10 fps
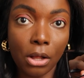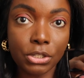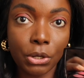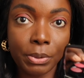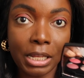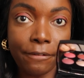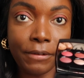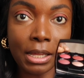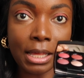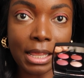also really
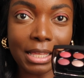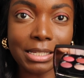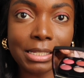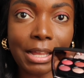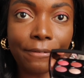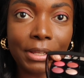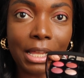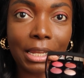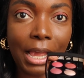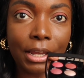feeling, well, this is definitely
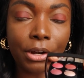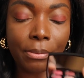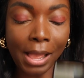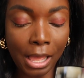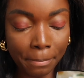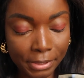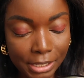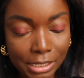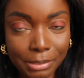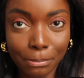a lighter red, but
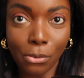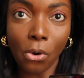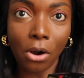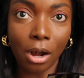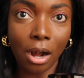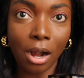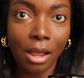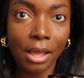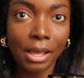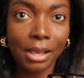this is more
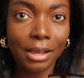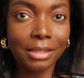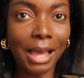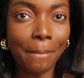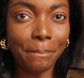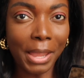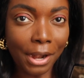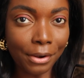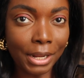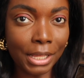that
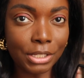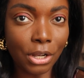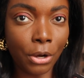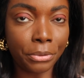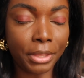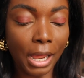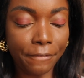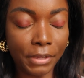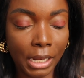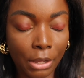berry tone that I
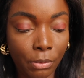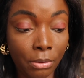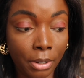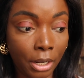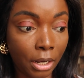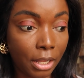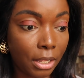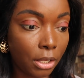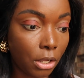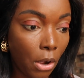feel like we were
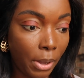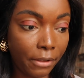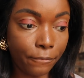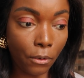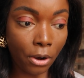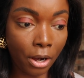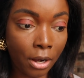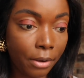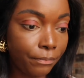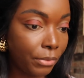going
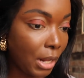for.